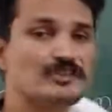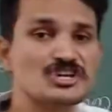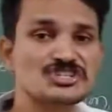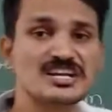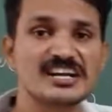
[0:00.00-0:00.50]

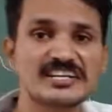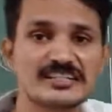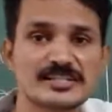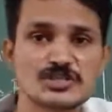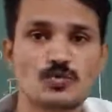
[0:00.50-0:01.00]
function
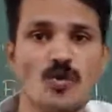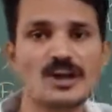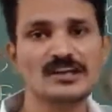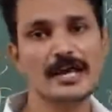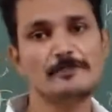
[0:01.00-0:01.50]
returns
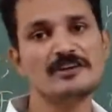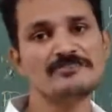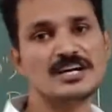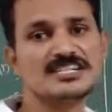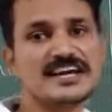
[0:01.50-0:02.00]
what type of
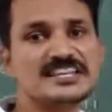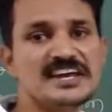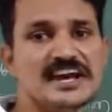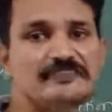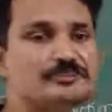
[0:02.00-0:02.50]
answer at
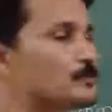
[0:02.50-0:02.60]
the end of the